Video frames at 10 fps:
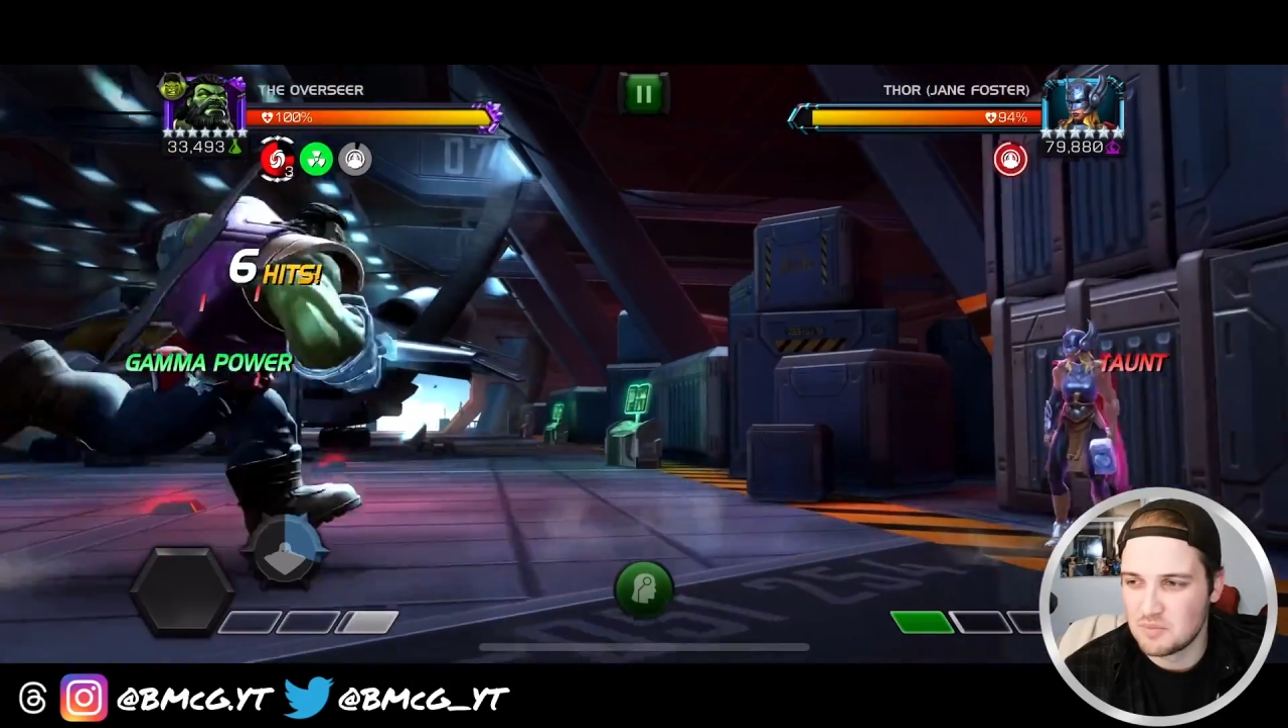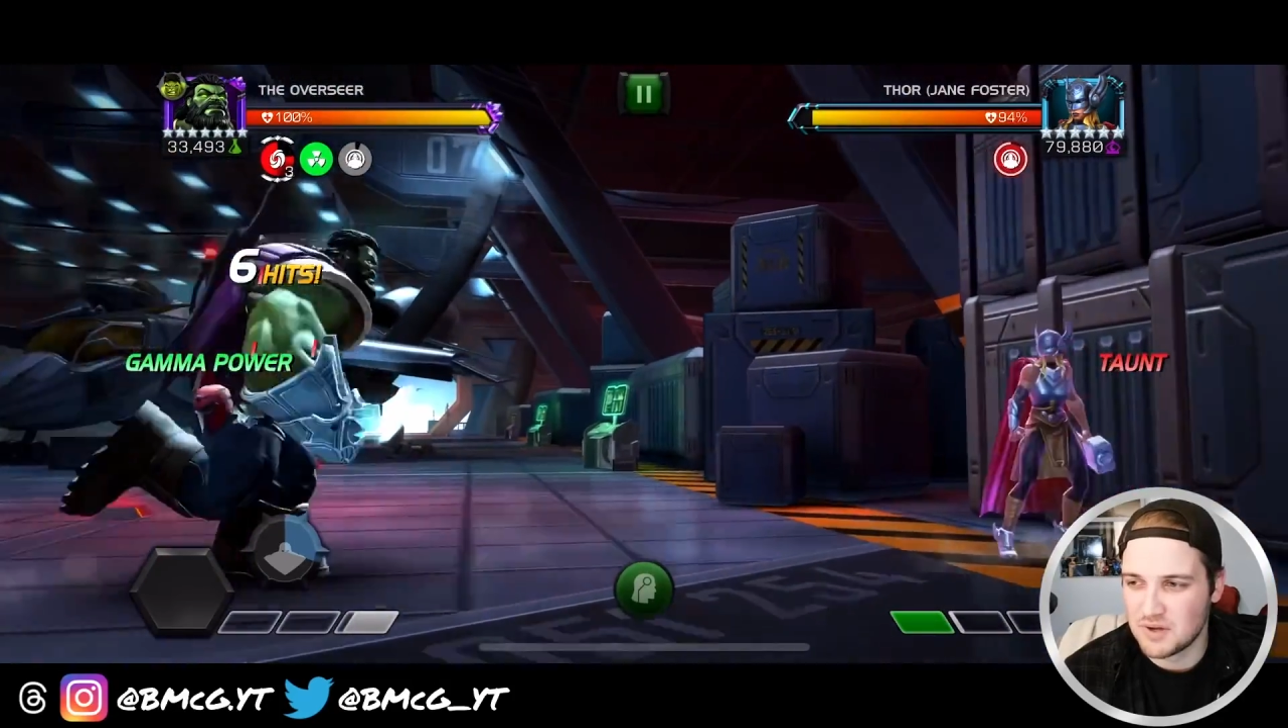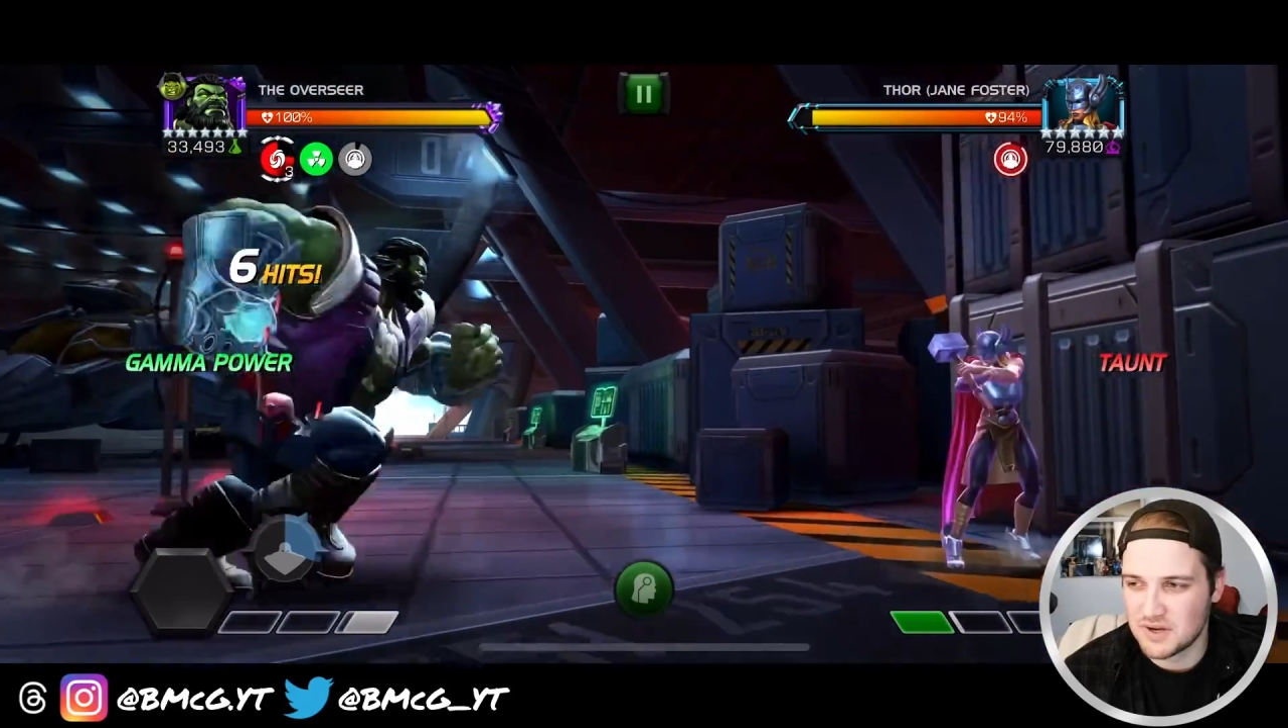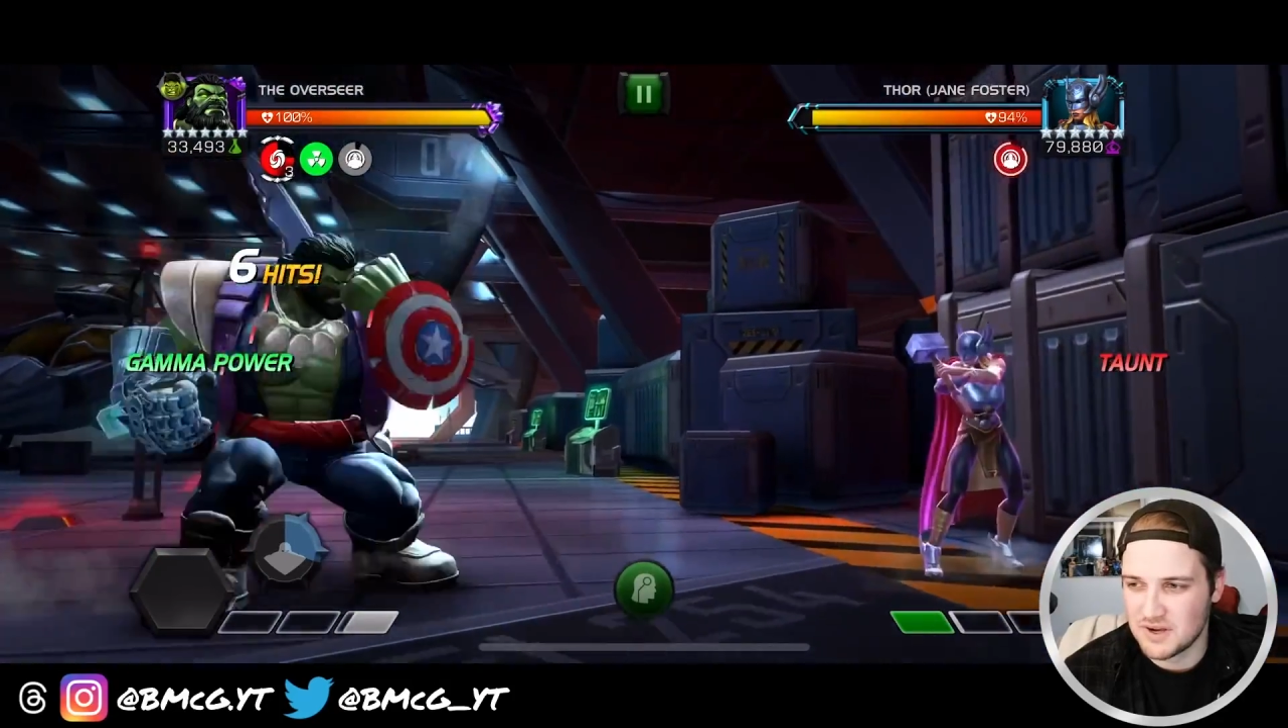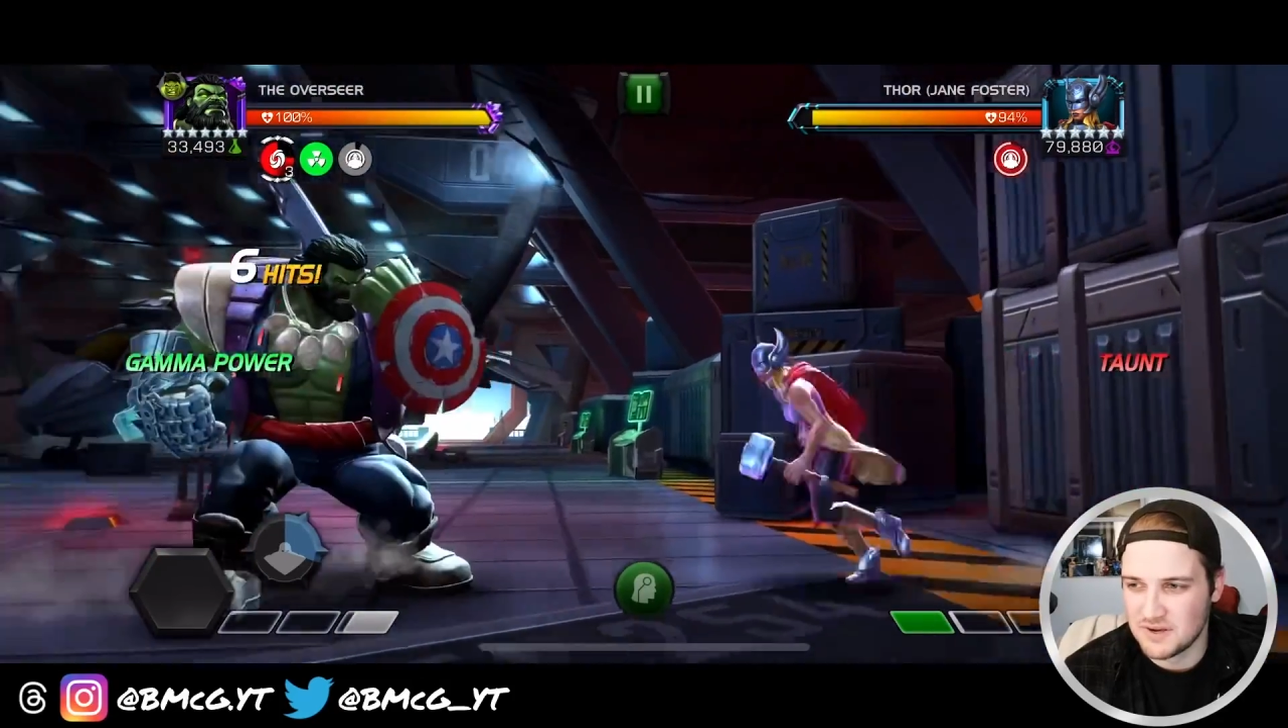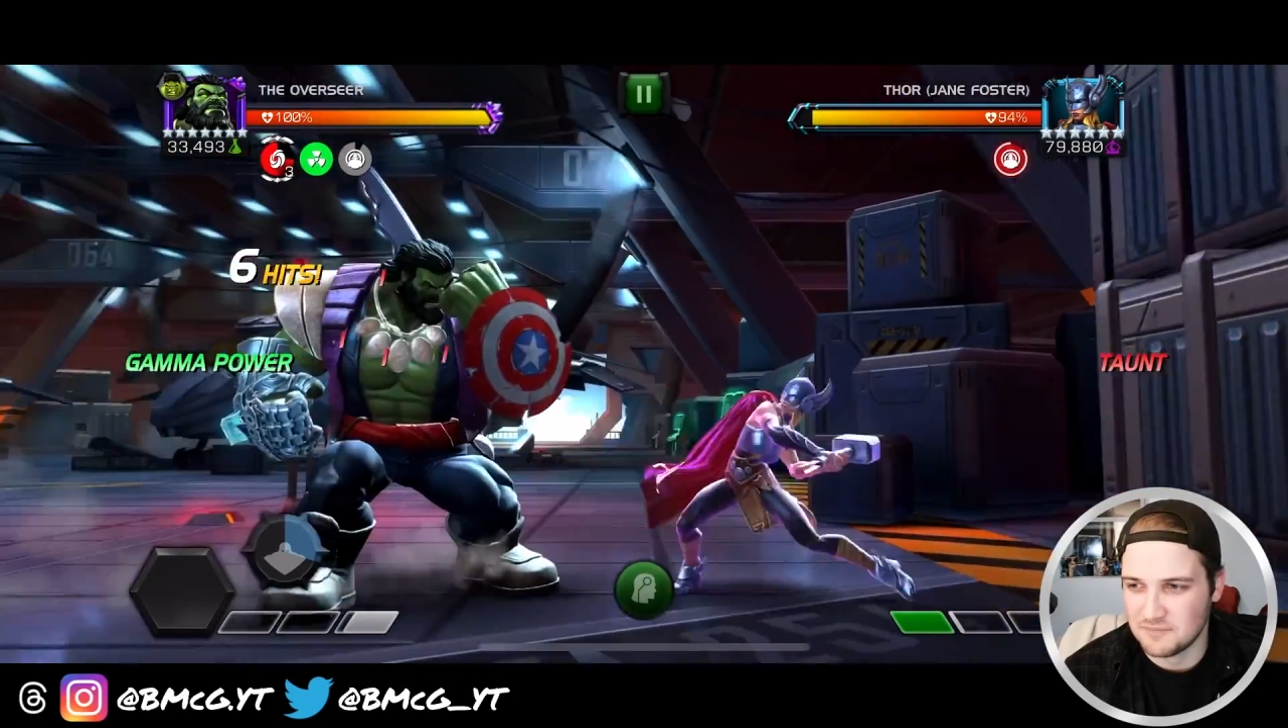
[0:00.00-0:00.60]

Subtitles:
but